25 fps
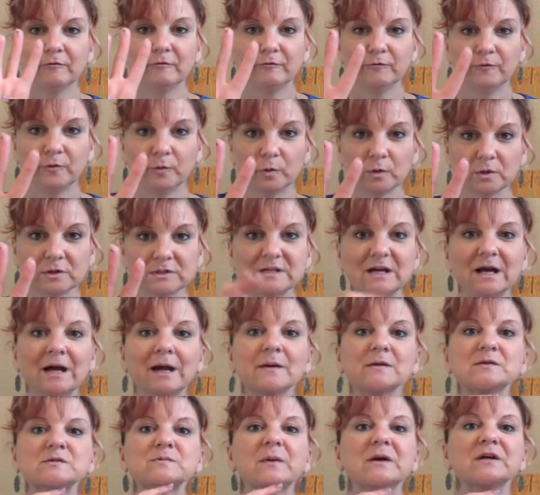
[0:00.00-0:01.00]
4
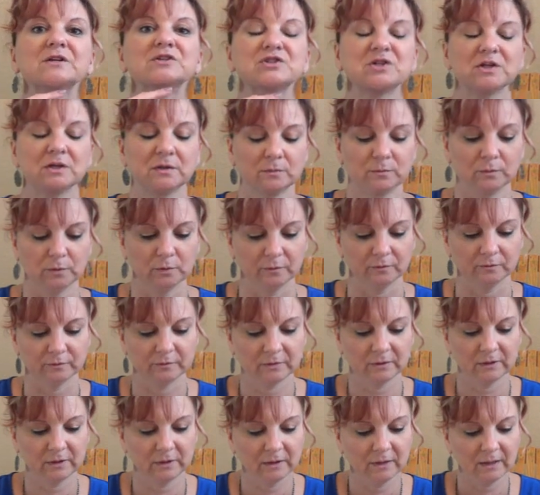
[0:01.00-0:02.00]
times my chin
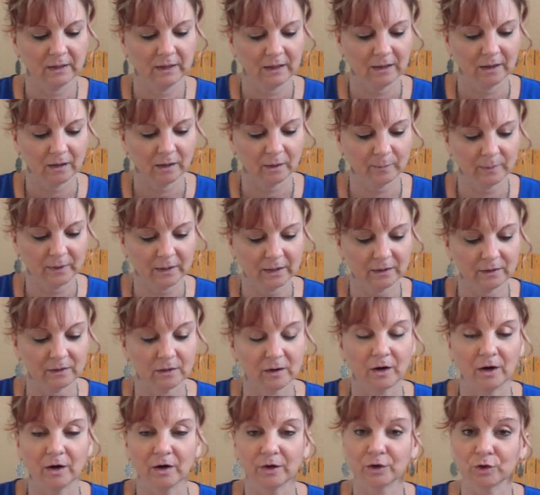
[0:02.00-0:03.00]
moved. How about
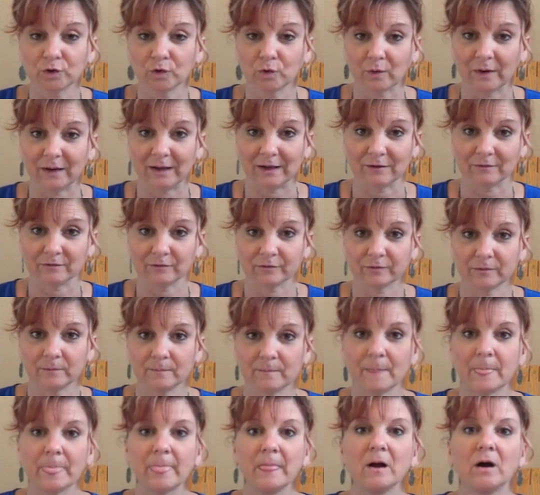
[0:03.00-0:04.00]
autograph?
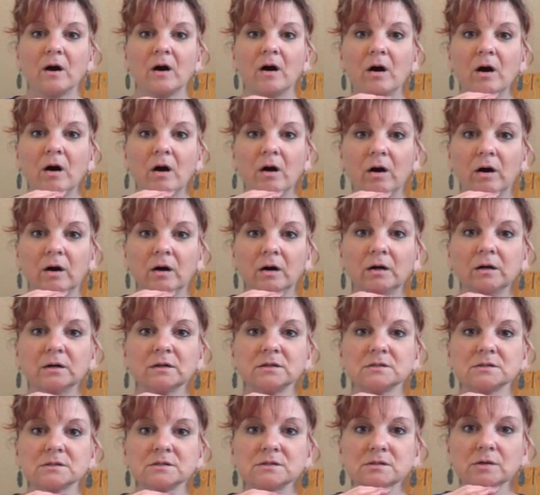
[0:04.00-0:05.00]

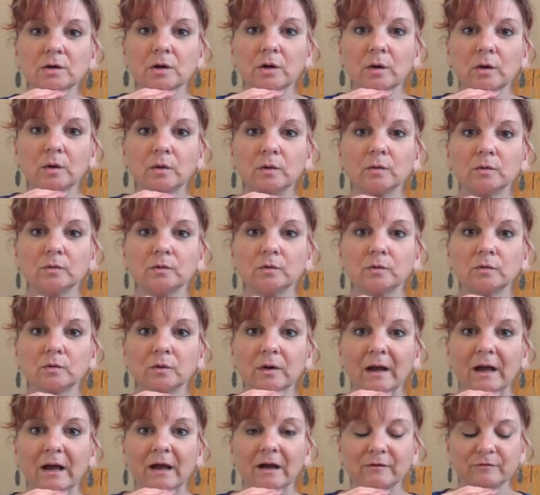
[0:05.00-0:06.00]

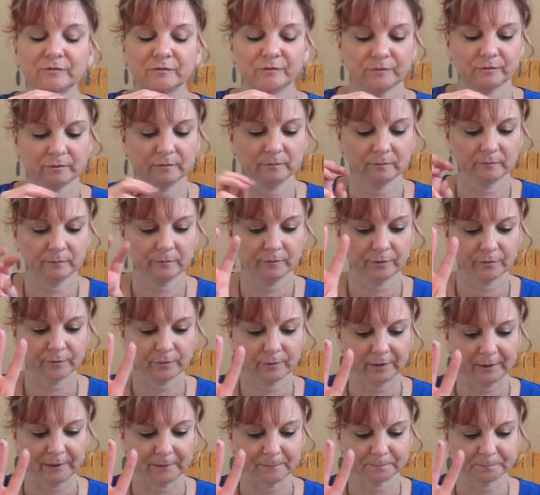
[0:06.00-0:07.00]
Autograph.
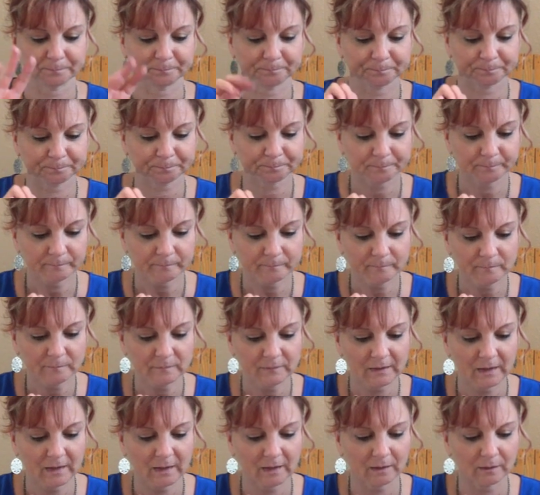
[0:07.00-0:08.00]
3.
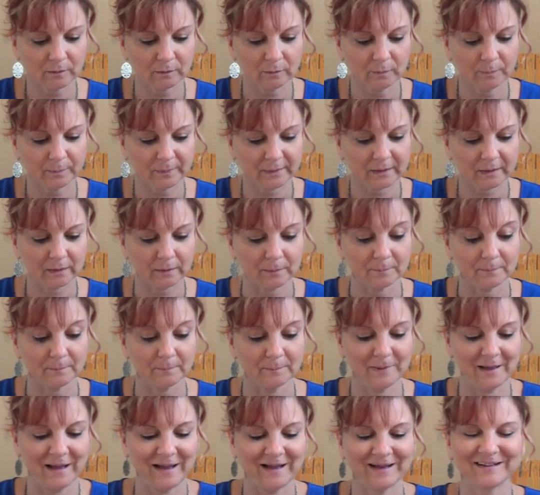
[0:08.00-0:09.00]
How
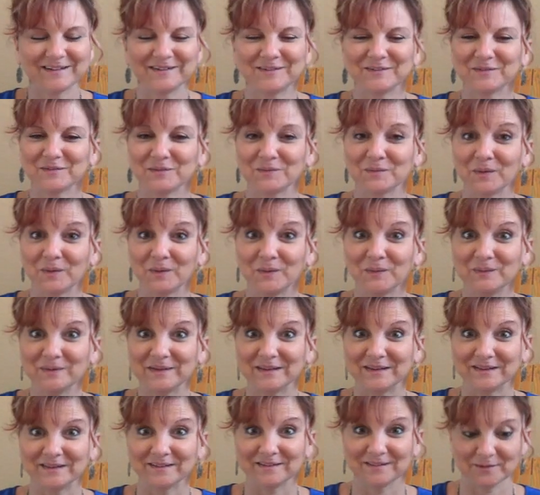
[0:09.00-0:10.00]
about
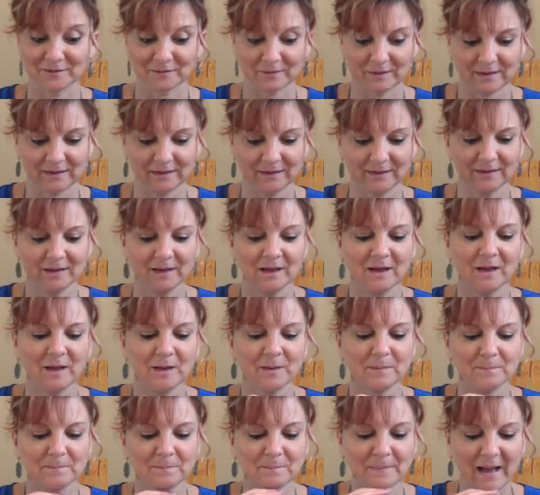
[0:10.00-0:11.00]
macaroni? You ready?
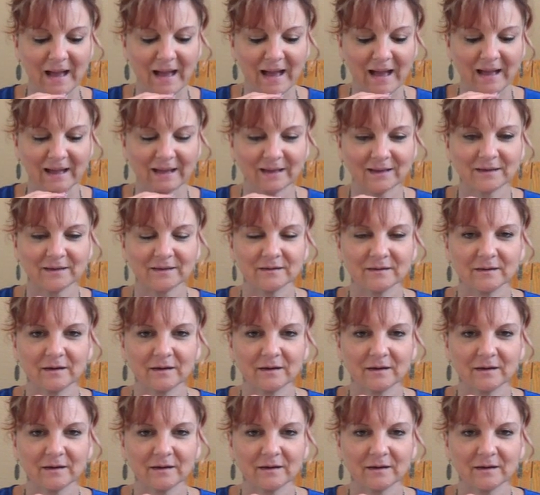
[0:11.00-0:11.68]
Macaroni.